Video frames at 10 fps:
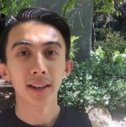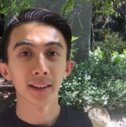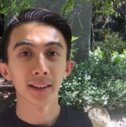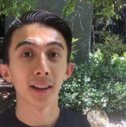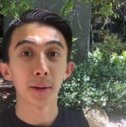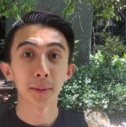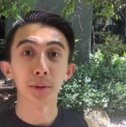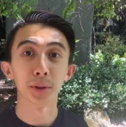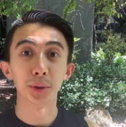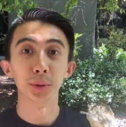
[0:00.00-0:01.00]
that a lot of
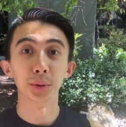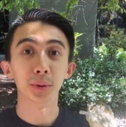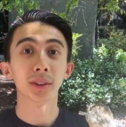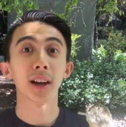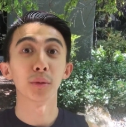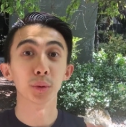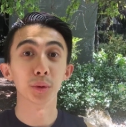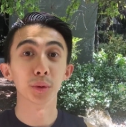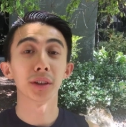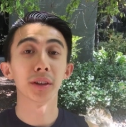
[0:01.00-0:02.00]
people do that
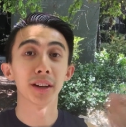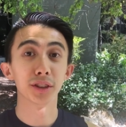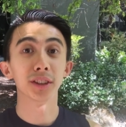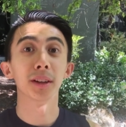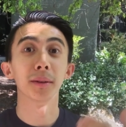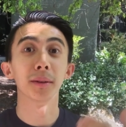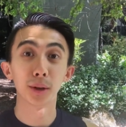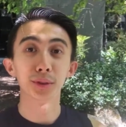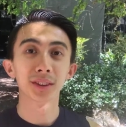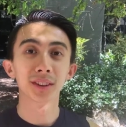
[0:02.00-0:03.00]
ruins their energy the
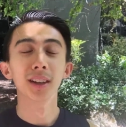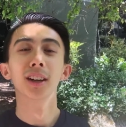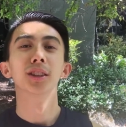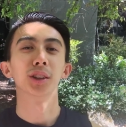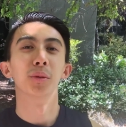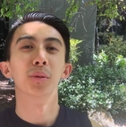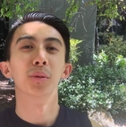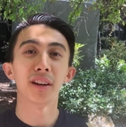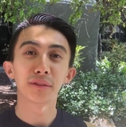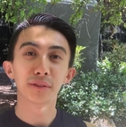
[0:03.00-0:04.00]
most. So
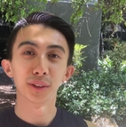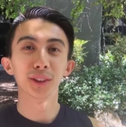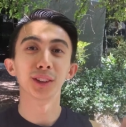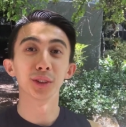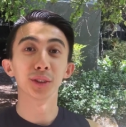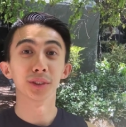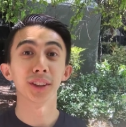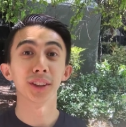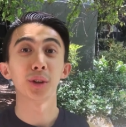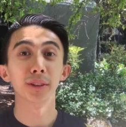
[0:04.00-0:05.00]
without further ado,
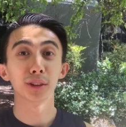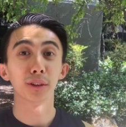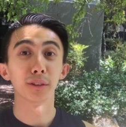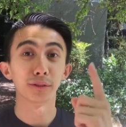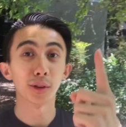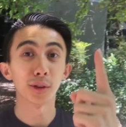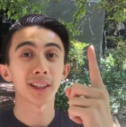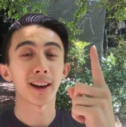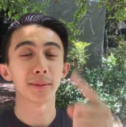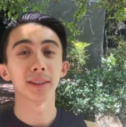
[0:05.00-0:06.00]
let's go on to the first
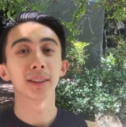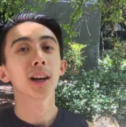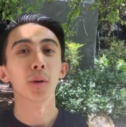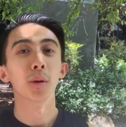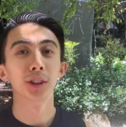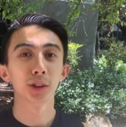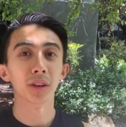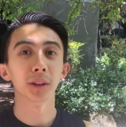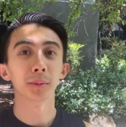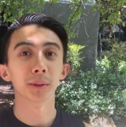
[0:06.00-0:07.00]
habit, which is
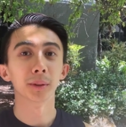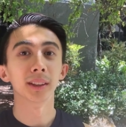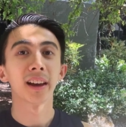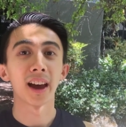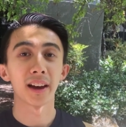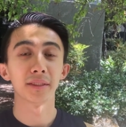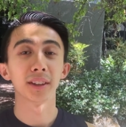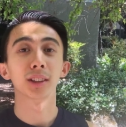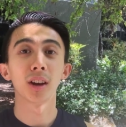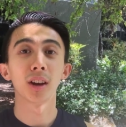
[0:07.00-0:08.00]
going to be
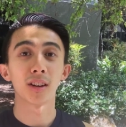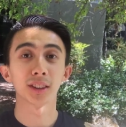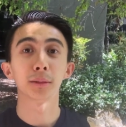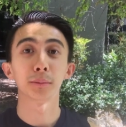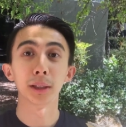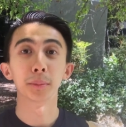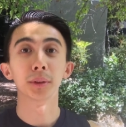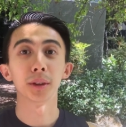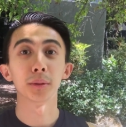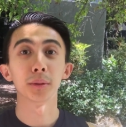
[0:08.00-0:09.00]
having toxic
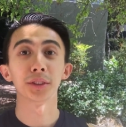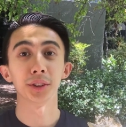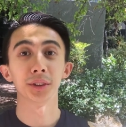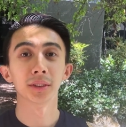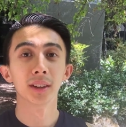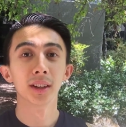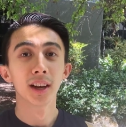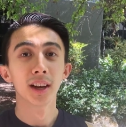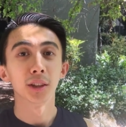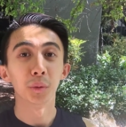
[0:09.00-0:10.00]
people around you.
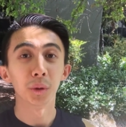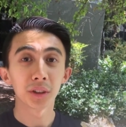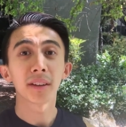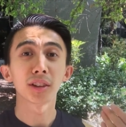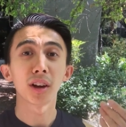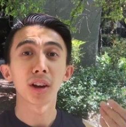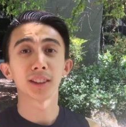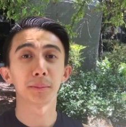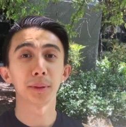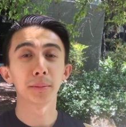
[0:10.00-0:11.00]
So when you have
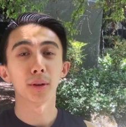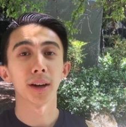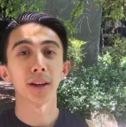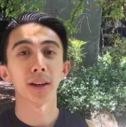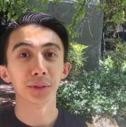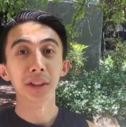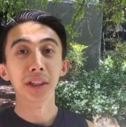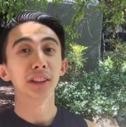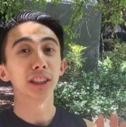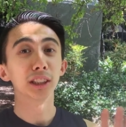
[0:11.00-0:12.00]
toxic people around you,
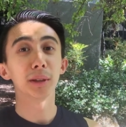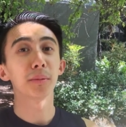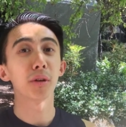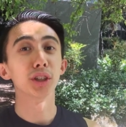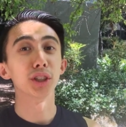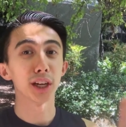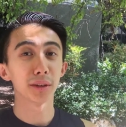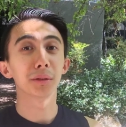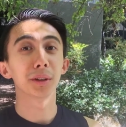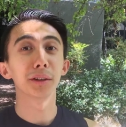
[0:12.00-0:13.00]
these people are
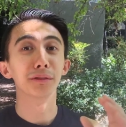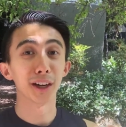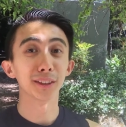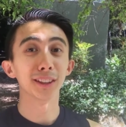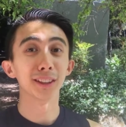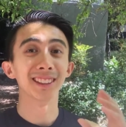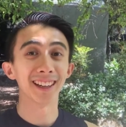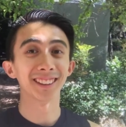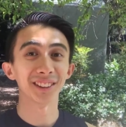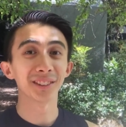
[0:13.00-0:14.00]
generally very
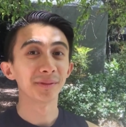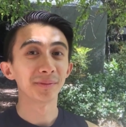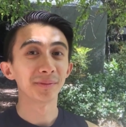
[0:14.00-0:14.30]
negative,